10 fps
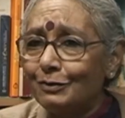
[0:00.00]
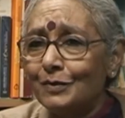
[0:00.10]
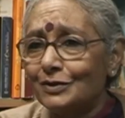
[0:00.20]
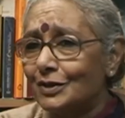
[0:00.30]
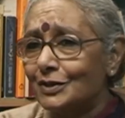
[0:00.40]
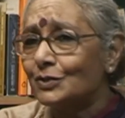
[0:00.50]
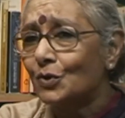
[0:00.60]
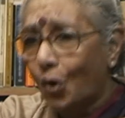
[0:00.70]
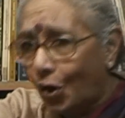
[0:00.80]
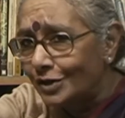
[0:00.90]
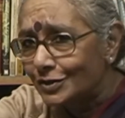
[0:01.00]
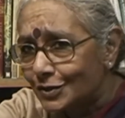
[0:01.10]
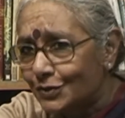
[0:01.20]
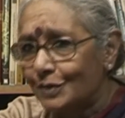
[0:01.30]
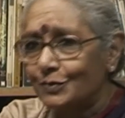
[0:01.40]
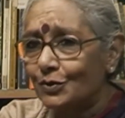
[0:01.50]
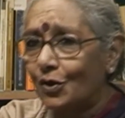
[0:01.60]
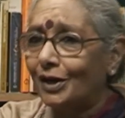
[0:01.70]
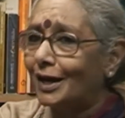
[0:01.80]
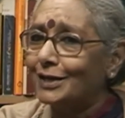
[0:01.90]
you must resist all systems and
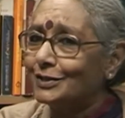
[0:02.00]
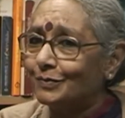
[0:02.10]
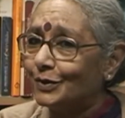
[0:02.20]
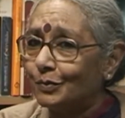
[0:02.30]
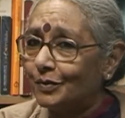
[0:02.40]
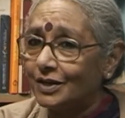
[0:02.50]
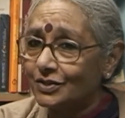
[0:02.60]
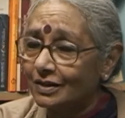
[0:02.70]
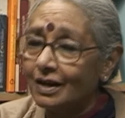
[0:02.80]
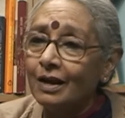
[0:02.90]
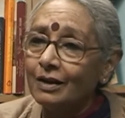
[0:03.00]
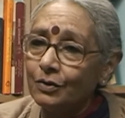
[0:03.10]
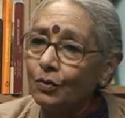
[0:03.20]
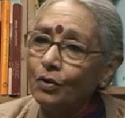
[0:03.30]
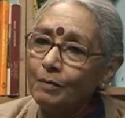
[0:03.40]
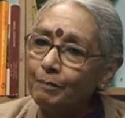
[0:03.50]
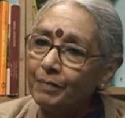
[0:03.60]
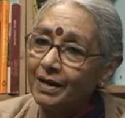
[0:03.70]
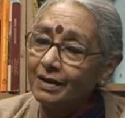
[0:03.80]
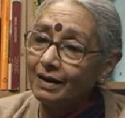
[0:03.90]
all kinds of manipulation. Don't
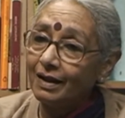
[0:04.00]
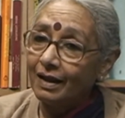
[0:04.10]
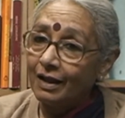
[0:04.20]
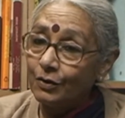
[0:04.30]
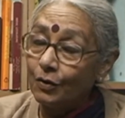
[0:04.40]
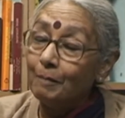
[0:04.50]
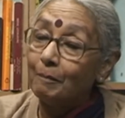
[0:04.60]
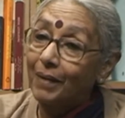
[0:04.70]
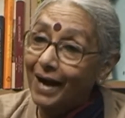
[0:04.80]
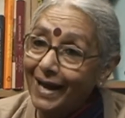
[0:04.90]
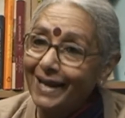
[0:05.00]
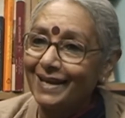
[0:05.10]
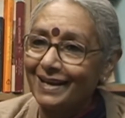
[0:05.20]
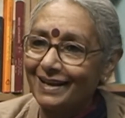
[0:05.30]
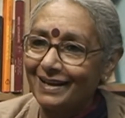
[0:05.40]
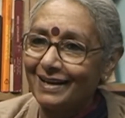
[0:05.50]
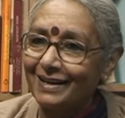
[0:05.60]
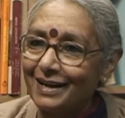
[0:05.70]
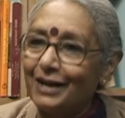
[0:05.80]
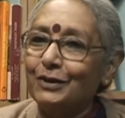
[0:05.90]
buy
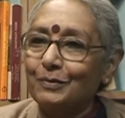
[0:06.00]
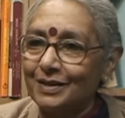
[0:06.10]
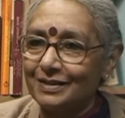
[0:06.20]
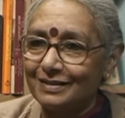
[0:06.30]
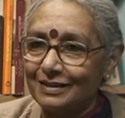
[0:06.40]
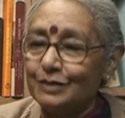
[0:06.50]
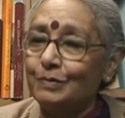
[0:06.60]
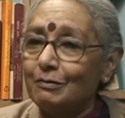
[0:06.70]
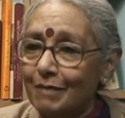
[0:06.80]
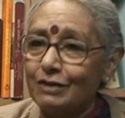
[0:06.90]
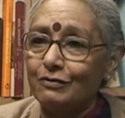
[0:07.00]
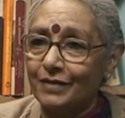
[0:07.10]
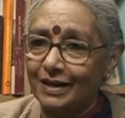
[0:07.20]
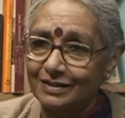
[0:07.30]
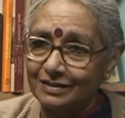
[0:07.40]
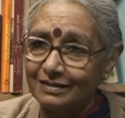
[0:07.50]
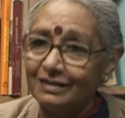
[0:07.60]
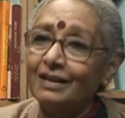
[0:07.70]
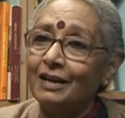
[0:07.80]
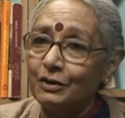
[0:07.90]
an argument that has been manufactured,
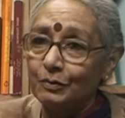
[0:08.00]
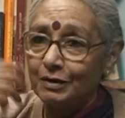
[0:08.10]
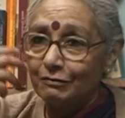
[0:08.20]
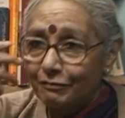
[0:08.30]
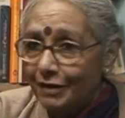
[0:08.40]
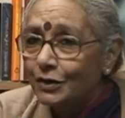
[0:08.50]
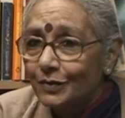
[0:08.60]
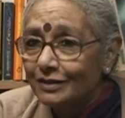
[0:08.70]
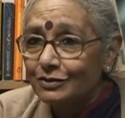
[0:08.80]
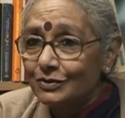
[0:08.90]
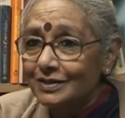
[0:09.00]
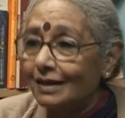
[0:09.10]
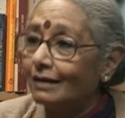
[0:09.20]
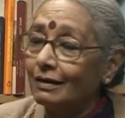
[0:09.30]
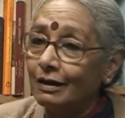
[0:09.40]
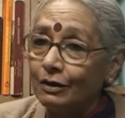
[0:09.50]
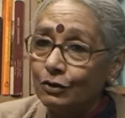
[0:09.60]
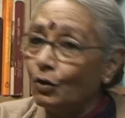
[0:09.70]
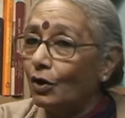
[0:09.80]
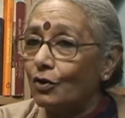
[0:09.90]
you've been fed with to say
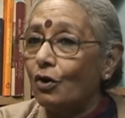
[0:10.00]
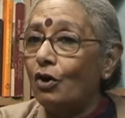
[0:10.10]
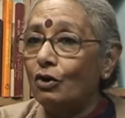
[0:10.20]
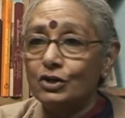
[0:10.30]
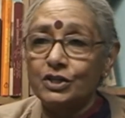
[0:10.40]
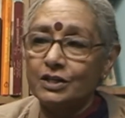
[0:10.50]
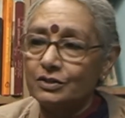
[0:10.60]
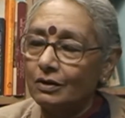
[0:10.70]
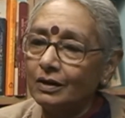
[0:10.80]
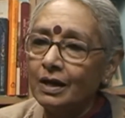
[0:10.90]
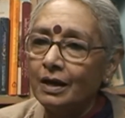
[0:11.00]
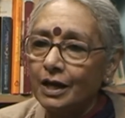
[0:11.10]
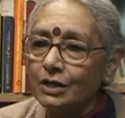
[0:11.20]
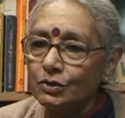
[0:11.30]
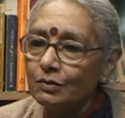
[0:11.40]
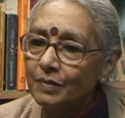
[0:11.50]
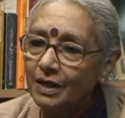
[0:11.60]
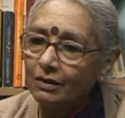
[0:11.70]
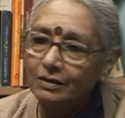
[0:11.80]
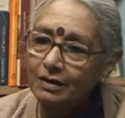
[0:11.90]
you are wrong or she's wrong. It should
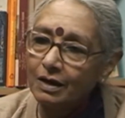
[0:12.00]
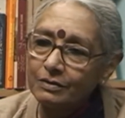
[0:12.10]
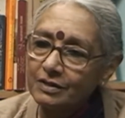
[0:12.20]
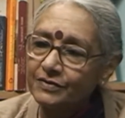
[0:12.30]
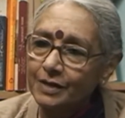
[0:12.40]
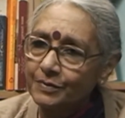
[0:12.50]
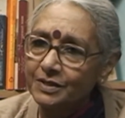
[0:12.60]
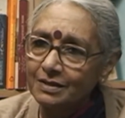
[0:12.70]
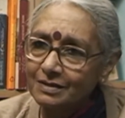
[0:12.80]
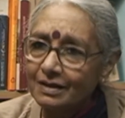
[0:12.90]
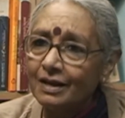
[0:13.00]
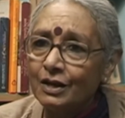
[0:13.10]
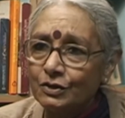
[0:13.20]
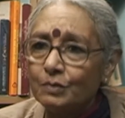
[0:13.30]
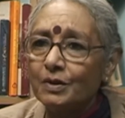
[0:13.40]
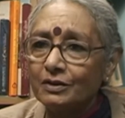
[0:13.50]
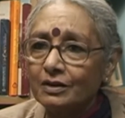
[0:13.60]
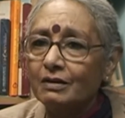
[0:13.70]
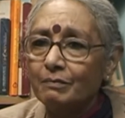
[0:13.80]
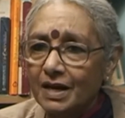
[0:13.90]
be on the grounds of substance. It should be on the
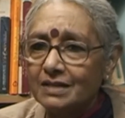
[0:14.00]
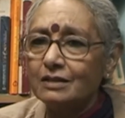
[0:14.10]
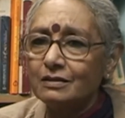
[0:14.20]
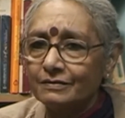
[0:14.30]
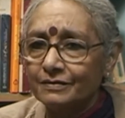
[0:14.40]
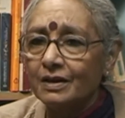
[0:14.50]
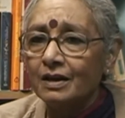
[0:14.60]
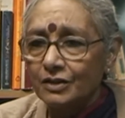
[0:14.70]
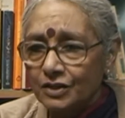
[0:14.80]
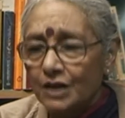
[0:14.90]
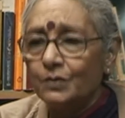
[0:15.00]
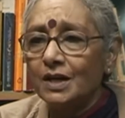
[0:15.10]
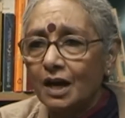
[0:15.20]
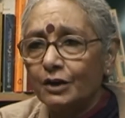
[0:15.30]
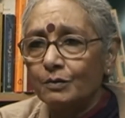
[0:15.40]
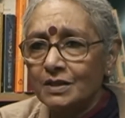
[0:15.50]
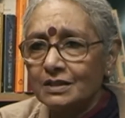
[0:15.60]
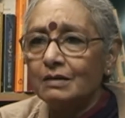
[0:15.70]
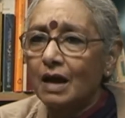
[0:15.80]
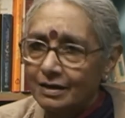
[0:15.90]
basis of genuine arguments
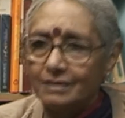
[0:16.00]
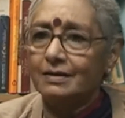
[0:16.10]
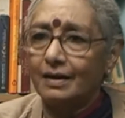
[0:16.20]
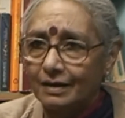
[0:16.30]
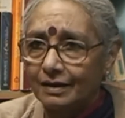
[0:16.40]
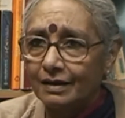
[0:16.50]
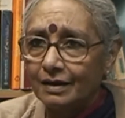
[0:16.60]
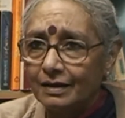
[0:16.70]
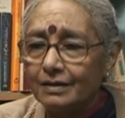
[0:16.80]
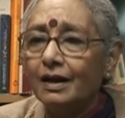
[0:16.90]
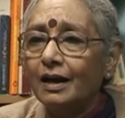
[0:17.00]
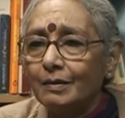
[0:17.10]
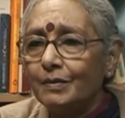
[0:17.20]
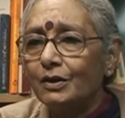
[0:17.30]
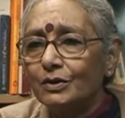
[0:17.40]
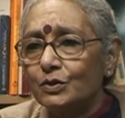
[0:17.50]
and understanding. It can't be on